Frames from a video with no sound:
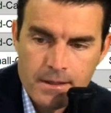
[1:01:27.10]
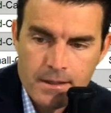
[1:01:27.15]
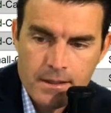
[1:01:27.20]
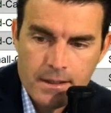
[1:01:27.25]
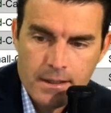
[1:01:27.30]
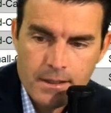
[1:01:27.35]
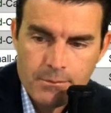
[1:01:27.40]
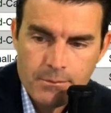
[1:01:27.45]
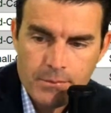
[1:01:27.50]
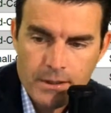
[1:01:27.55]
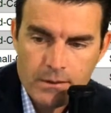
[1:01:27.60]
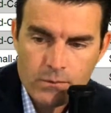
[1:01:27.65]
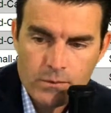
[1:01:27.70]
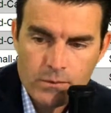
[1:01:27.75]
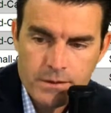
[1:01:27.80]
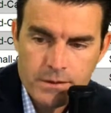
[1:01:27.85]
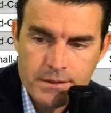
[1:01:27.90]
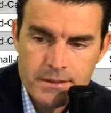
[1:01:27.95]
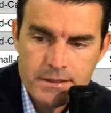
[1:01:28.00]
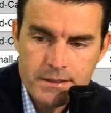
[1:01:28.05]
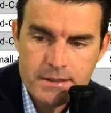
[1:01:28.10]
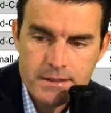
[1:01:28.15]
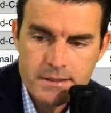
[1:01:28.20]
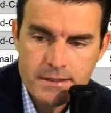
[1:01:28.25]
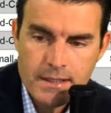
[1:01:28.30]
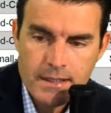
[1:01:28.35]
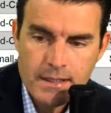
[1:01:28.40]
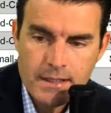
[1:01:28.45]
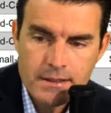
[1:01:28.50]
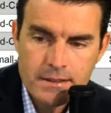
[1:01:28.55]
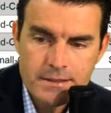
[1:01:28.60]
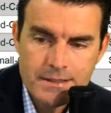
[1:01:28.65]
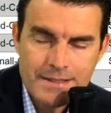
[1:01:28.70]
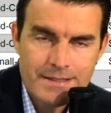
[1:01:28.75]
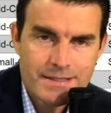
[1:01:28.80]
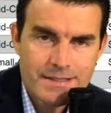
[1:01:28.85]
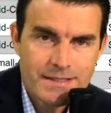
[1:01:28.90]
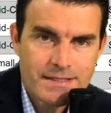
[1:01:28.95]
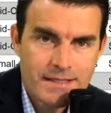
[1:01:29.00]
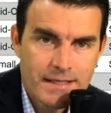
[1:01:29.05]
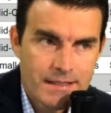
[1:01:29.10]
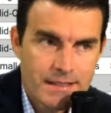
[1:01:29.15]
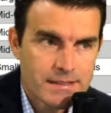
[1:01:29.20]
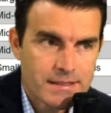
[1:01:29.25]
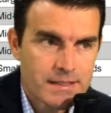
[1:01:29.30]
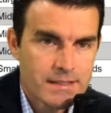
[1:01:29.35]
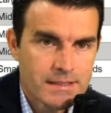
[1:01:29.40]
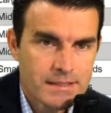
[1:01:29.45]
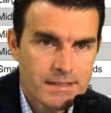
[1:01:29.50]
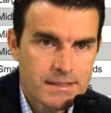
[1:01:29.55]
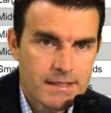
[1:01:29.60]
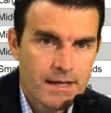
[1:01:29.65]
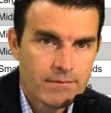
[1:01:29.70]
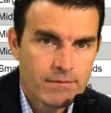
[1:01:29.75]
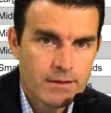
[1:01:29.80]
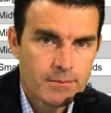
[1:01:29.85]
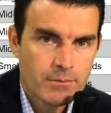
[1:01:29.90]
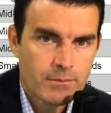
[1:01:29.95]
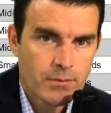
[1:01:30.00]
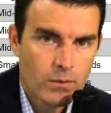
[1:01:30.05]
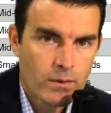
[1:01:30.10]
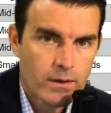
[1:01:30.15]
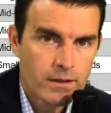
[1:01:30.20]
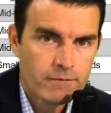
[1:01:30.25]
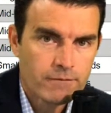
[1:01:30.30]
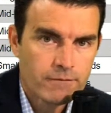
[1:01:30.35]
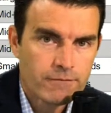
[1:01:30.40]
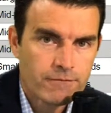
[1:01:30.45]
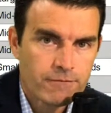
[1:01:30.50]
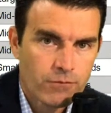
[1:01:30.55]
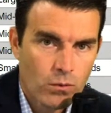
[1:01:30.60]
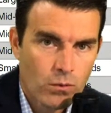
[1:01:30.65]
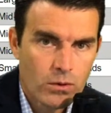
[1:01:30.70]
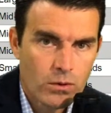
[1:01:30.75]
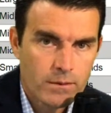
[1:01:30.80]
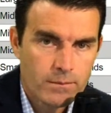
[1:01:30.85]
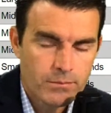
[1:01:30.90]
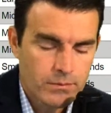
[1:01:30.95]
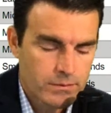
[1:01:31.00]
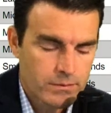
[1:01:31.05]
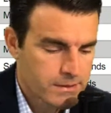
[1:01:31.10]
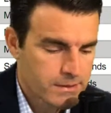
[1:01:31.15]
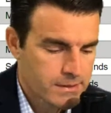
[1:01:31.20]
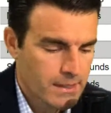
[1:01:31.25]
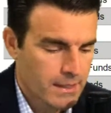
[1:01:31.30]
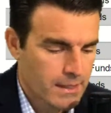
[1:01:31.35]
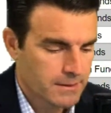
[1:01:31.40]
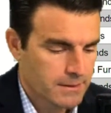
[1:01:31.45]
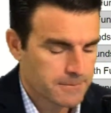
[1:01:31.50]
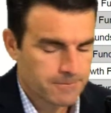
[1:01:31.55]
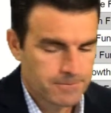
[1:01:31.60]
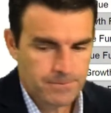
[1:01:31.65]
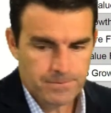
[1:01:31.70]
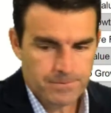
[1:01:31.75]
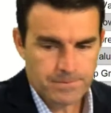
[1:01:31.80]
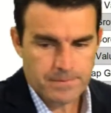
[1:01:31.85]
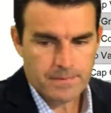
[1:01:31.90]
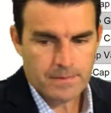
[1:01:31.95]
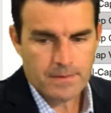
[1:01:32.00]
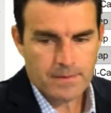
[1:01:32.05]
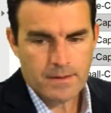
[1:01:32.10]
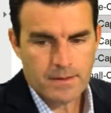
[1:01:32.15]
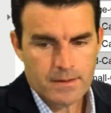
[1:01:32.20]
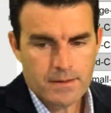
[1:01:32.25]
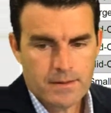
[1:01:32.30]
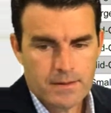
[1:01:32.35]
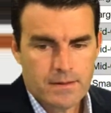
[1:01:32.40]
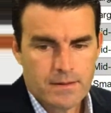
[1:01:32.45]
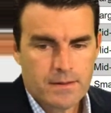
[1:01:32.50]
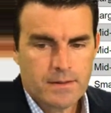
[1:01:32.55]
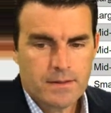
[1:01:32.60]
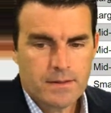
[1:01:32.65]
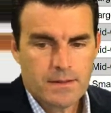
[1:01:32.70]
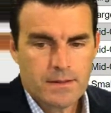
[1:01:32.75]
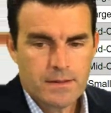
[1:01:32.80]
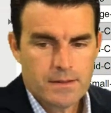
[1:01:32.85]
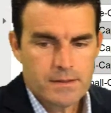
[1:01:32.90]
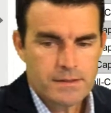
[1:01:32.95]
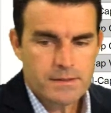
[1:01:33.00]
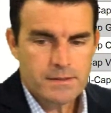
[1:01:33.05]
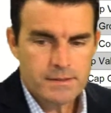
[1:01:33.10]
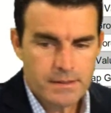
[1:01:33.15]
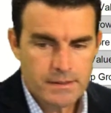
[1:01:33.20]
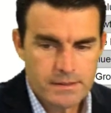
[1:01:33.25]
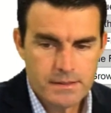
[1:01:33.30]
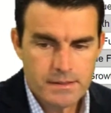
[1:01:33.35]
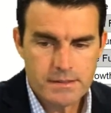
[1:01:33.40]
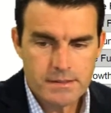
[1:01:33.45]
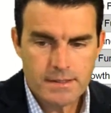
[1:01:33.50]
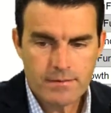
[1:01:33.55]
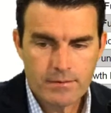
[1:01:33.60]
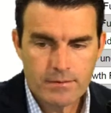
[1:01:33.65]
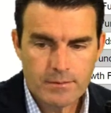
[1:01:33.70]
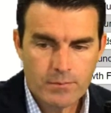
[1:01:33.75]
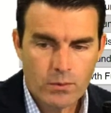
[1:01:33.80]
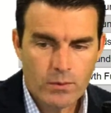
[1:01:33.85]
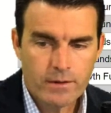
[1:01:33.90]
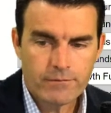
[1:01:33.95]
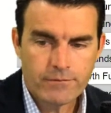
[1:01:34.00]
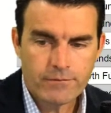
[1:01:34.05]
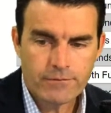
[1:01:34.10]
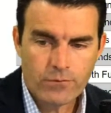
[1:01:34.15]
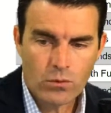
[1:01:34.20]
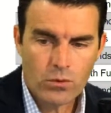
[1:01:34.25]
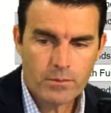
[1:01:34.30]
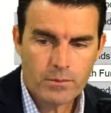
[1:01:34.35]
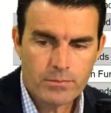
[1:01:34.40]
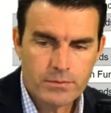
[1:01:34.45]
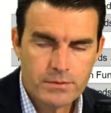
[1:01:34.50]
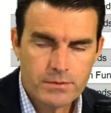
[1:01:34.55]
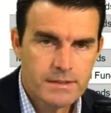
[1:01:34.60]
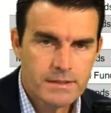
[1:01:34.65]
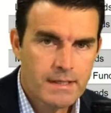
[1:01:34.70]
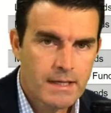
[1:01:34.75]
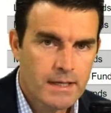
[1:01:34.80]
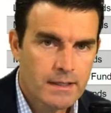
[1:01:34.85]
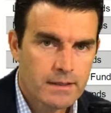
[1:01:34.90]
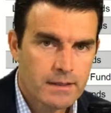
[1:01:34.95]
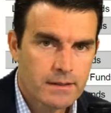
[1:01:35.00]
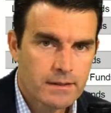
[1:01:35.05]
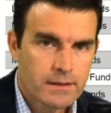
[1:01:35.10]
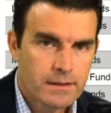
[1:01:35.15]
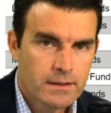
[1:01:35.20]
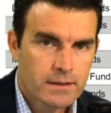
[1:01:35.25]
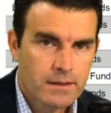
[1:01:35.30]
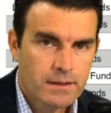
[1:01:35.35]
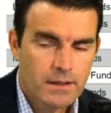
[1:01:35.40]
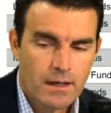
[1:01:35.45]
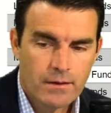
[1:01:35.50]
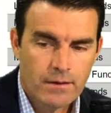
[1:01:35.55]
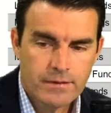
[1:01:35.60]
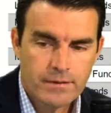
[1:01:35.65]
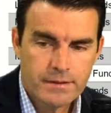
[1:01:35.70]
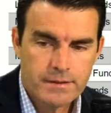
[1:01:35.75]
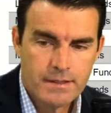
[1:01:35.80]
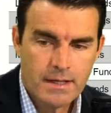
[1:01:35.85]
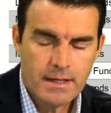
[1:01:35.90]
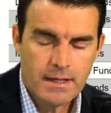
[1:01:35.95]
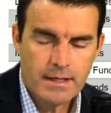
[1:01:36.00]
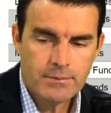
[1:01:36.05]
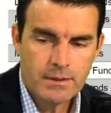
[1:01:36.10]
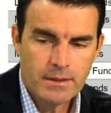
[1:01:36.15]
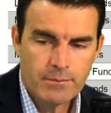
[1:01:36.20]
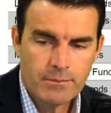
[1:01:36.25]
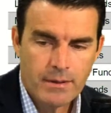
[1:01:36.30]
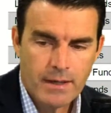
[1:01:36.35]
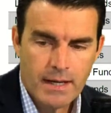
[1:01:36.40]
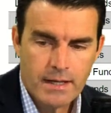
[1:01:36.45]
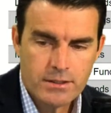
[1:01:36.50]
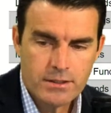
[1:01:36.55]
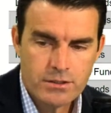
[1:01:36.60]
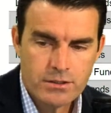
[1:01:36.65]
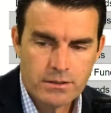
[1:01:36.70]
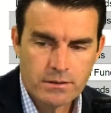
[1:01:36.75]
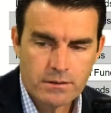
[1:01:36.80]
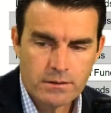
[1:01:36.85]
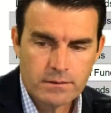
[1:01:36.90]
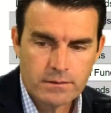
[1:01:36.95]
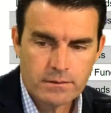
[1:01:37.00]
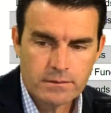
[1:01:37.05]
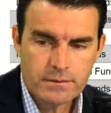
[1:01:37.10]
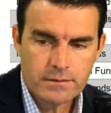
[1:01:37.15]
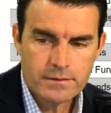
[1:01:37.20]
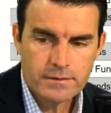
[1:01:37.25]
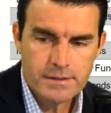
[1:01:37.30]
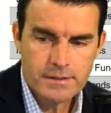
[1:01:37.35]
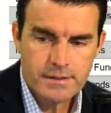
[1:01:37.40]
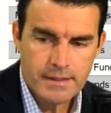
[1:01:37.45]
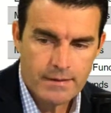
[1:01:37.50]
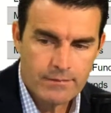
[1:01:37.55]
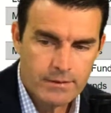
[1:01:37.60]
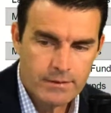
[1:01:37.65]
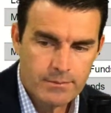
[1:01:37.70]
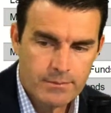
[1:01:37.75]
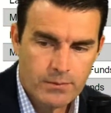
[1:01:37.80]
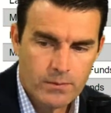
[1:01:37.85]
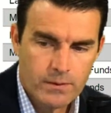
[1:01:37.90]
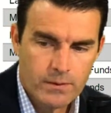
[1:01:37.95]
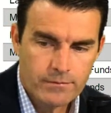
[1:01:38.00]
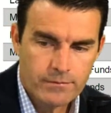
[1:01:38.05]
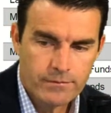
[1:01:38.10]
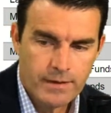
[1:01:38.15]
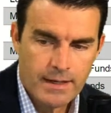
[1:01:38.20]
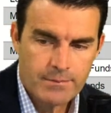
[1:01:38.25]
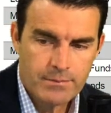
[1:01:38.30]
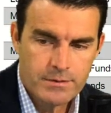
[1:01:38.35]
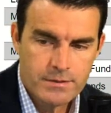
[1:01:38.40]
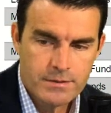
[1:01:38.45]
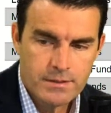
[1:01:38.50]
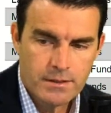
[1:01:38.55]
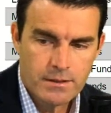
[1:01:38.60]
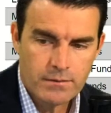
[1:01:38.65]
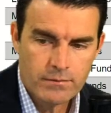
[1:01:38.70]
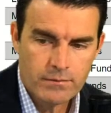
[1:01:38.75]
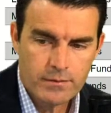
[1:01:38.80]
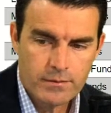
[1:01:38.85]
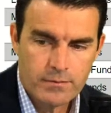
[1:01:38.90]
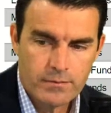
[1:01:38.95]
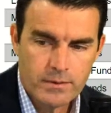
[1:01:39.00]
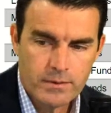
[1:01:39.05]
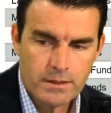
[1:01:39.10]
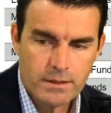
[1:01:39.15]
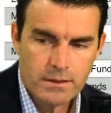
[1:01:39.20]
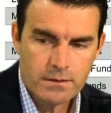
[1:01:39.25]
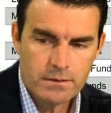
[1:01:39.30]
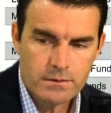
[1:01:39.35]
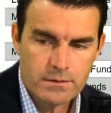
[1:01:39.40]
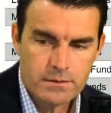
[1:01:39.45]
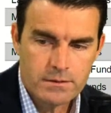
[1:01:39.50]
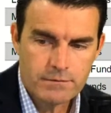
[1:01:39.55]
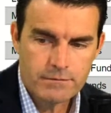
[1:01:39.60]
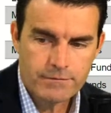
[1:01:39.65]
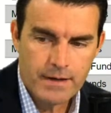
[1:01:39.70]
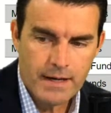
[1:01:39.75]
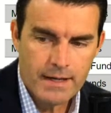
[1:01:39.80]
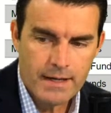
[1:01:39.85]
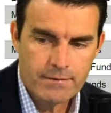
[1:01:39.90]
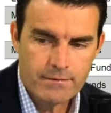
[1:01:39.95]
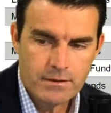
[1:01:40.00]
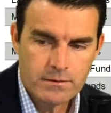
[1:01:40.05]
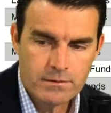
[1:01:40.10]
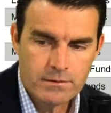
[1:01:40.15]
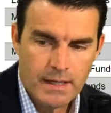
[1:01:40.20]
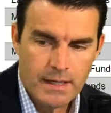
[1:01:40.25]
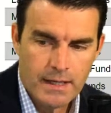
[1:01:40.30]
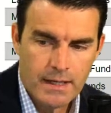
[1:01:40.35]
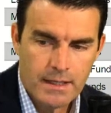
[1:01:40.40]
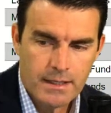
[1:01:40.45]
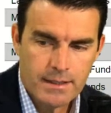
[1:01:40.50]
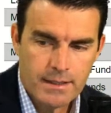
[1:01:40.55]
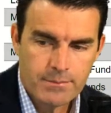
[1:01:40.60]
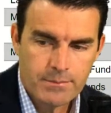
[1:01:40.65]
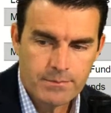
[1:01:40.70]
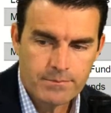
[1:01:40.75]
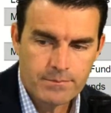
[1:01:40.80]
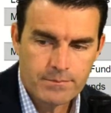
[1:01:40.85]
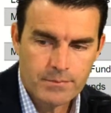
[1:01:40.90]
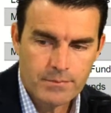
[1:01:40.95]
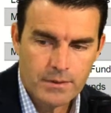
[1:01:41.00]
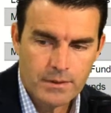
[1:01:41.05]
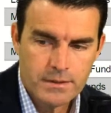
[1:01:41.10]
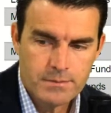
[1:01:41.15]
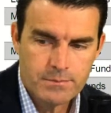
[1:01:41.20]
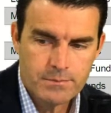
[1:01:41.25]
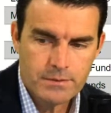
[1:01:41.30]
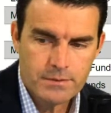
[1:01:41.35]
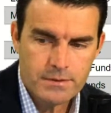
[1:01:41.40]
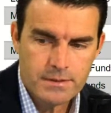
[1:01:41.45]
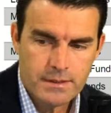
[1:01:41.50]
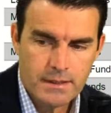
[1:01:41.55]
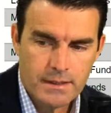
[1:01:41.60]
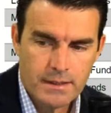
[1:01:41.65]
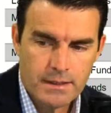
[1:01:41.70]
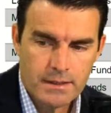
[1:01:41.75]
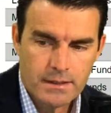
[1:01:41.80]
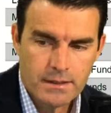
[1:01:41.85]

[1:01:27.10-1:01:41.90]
But what this is saying is that 67.4% of the time in the past year, 70.5% over 3 years, 5 years, 80+%,